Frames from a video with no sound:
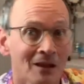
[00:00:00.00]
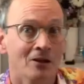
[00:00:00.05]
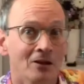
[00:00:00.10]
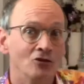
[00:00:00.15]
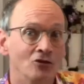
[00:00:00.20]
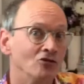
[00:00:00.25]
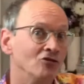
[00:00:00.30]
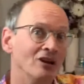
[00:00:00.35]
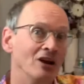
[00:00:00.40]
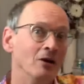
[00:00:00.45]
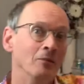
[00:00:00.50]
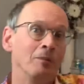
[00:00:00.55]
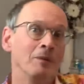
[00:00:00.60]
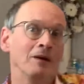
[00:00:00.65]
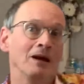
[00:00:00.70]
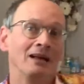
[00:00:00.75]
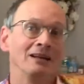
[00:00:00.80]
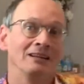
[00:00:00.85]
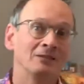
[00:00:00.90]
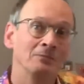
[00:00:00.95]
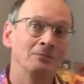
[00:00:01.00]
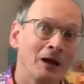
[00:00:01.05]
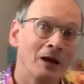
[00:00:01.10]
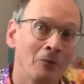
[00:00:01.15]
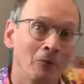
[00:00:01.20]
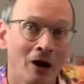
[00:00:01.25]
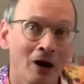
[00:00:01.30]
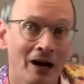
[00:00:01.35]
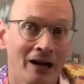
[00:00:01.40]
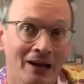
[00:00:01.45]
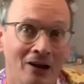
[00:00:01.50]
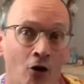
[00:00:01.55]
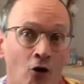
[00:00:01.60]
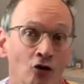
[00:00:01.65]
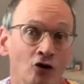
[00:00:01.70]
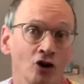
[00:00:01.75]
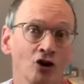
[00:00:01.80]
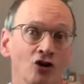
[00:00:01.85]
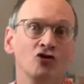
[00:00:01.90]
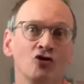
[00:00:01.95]
Doesn't help explain why
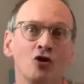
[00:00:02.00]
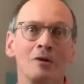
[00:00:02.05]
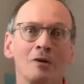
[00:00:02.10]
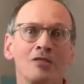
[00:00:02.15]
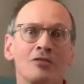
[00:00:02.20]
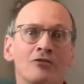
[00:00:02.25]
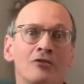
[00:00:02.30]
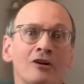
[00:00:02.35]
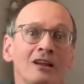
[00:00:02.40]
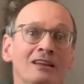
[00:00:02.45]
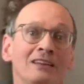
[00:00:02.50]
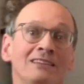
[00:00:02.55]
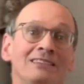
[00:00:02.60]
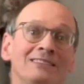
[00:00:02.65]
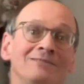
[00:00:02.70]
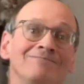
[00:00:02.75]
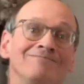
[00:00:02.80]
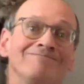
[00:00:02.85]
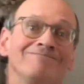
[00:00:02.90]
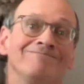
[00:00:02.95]
onions come in 3s.